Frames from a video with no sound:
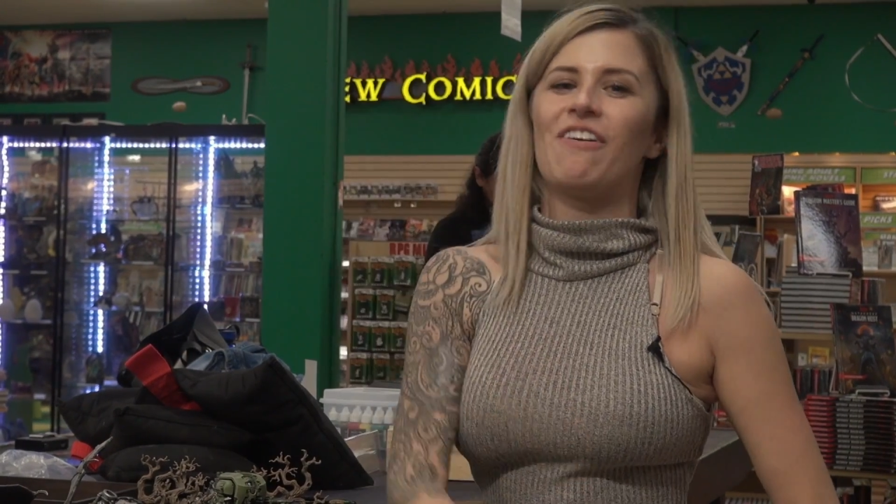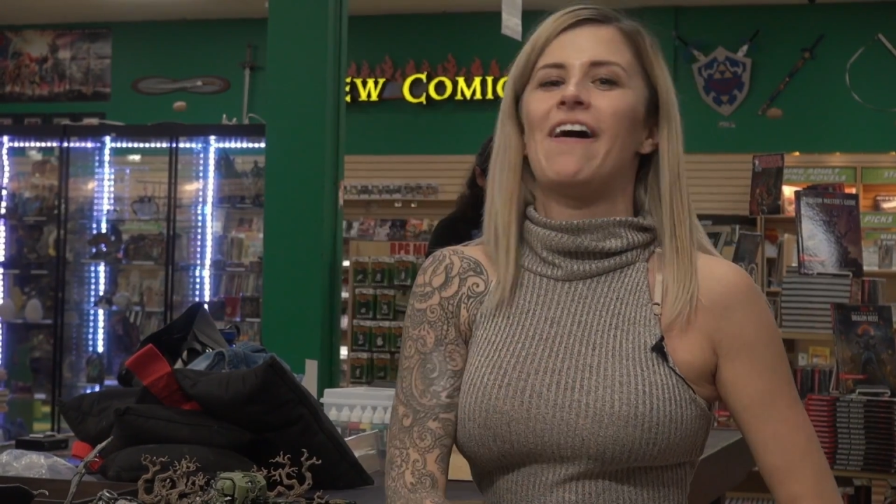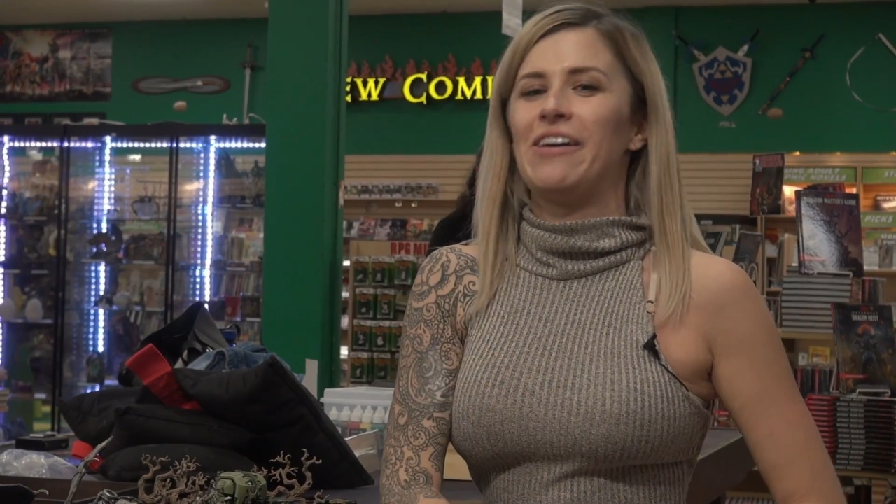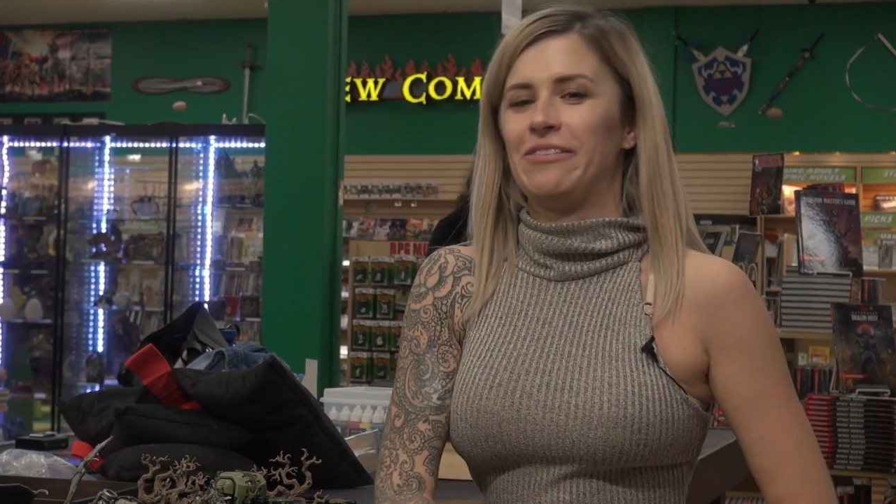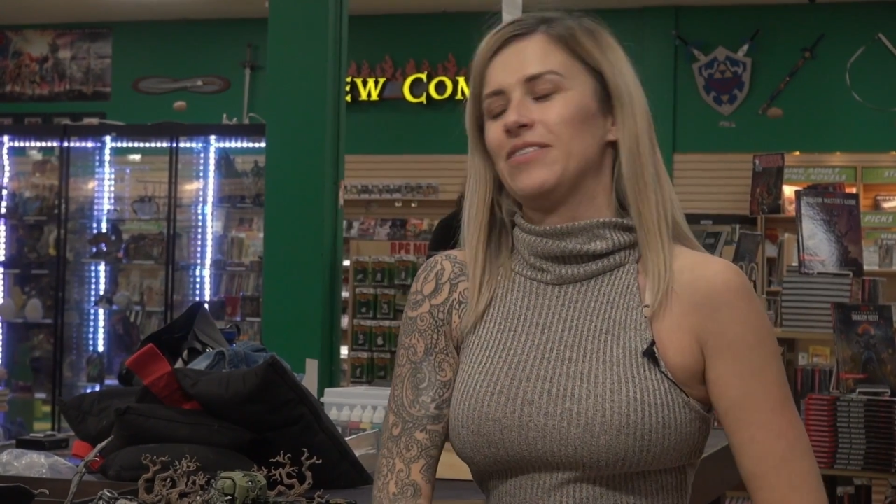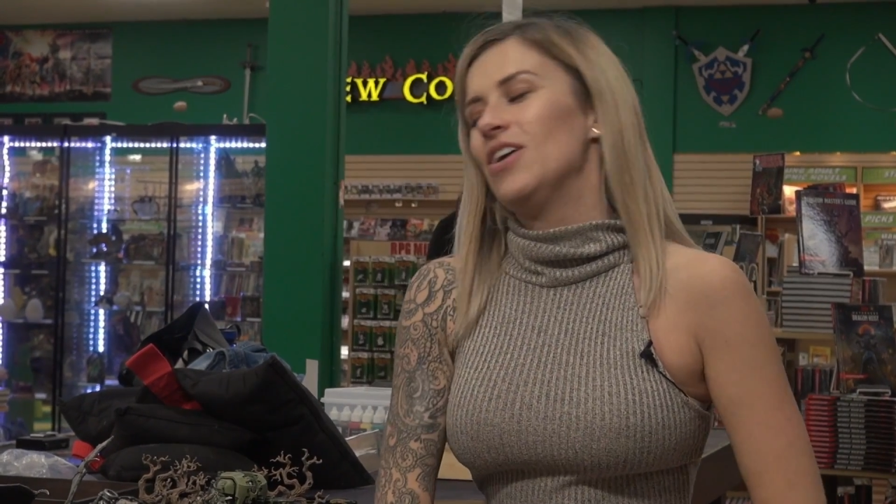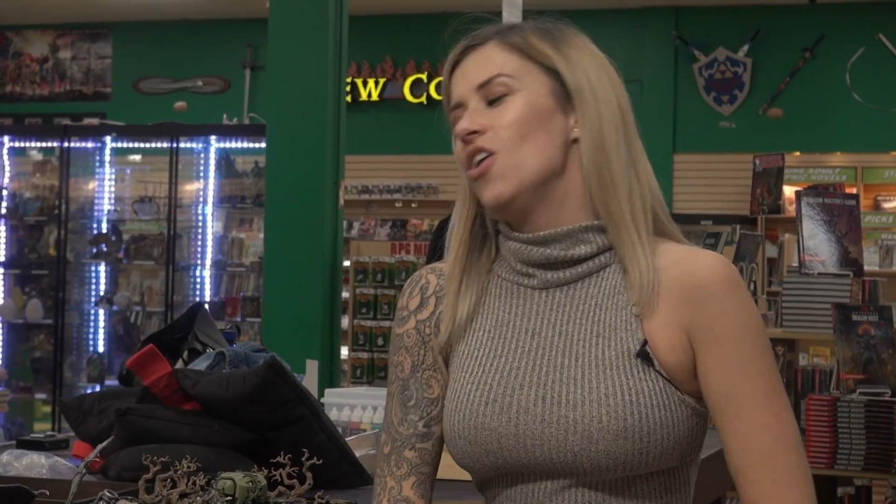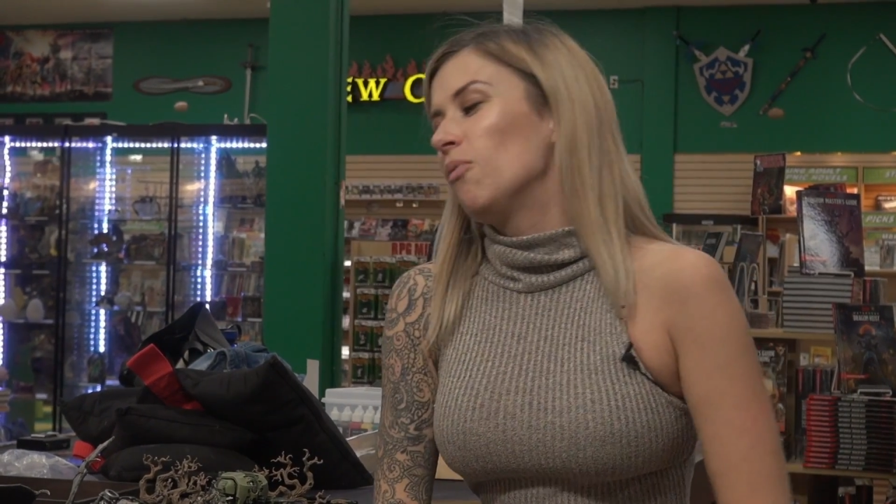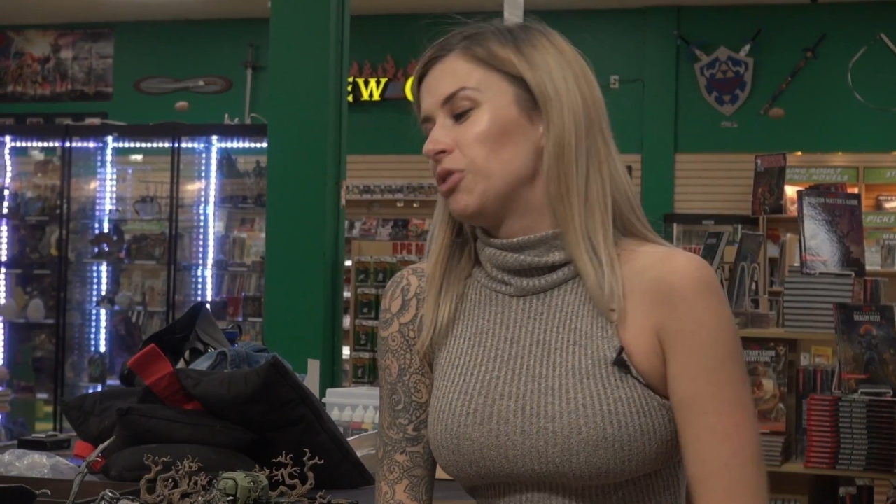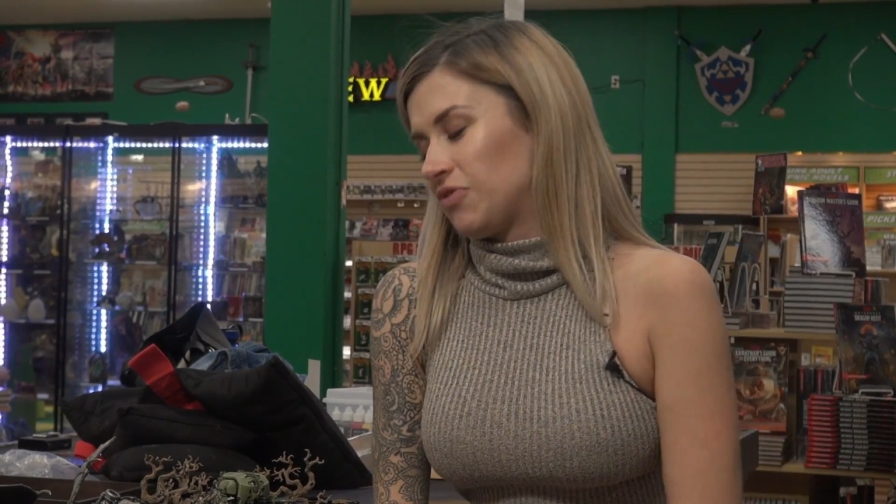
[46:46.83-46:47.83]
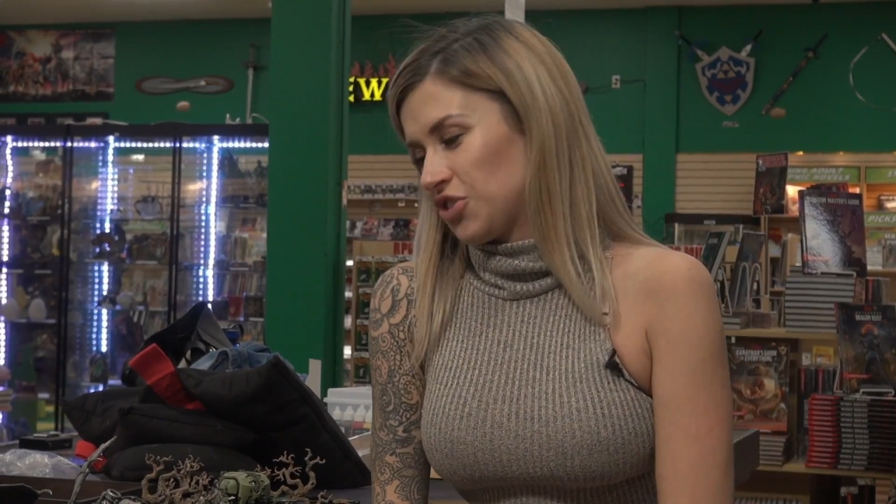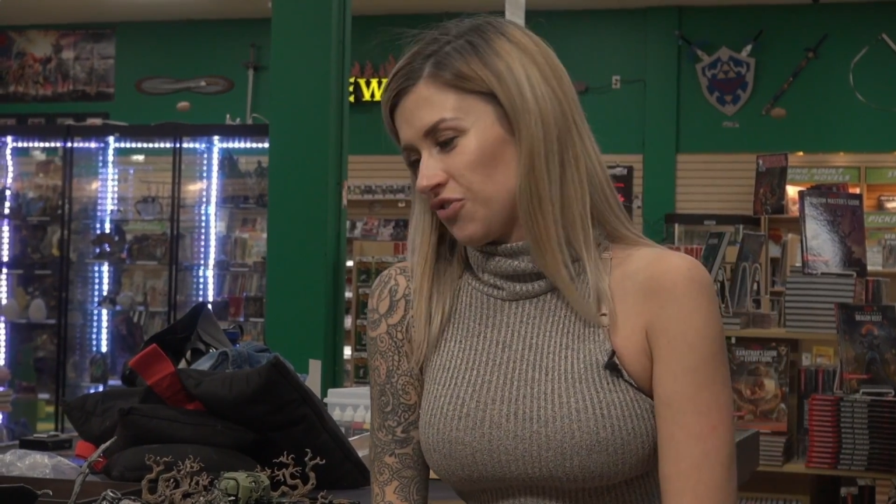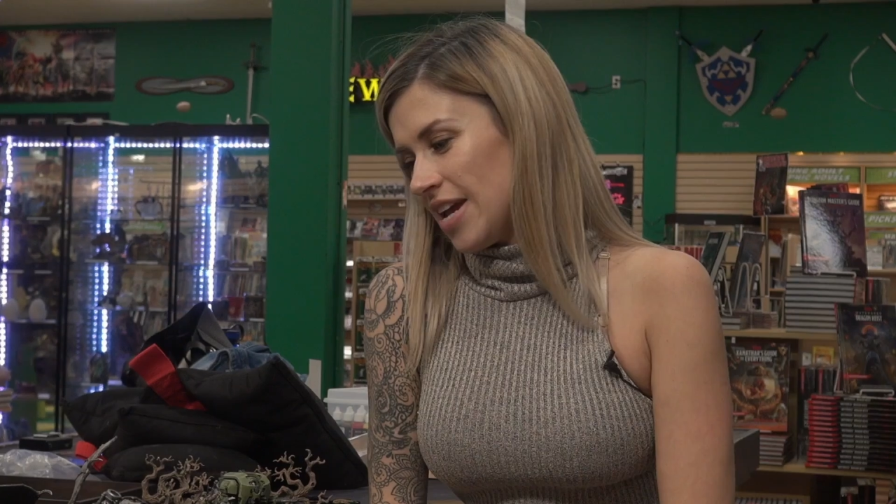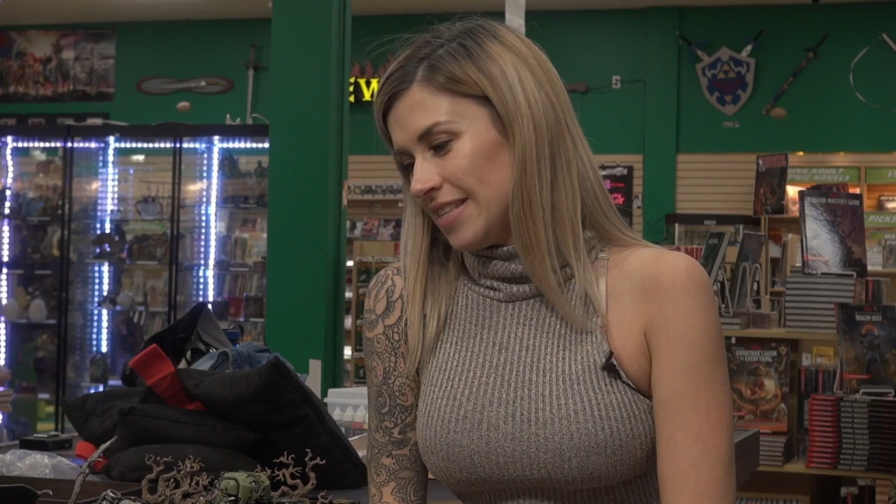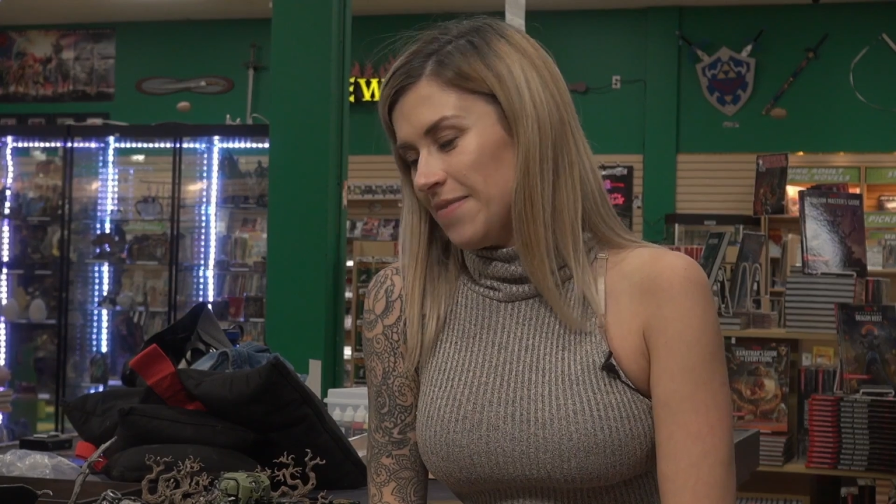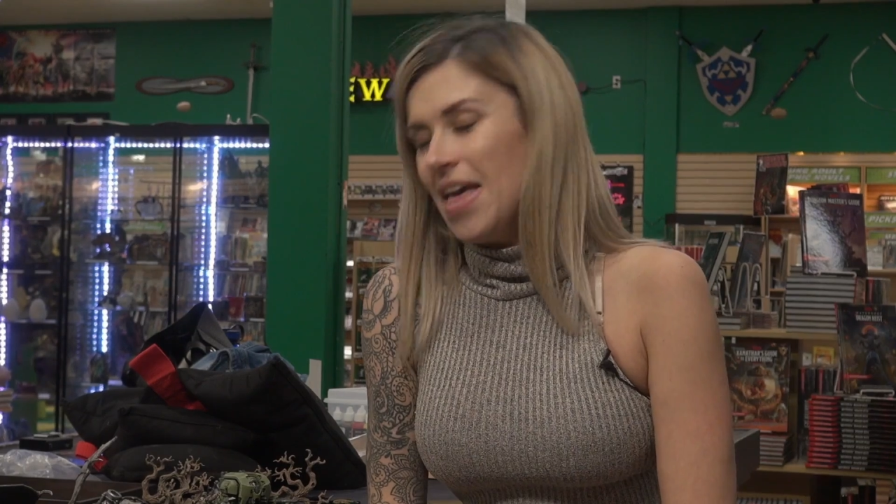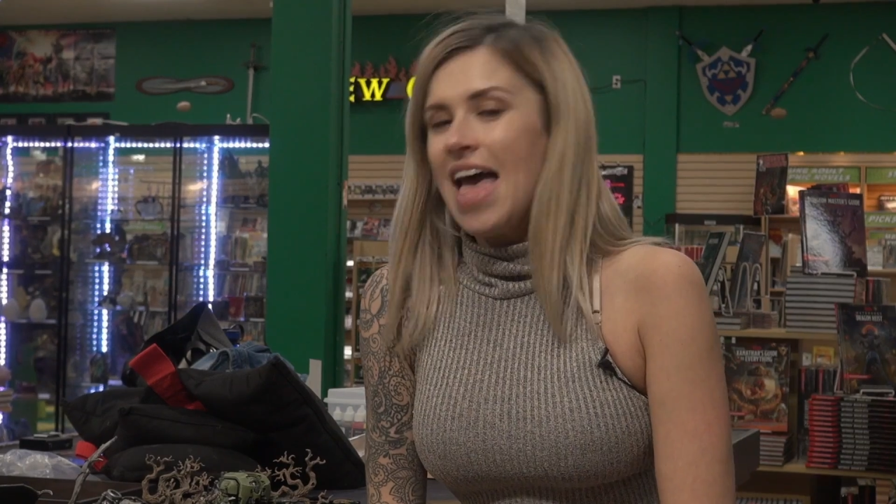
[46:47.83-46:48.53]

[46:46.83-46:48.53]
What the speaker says: ground, which was great.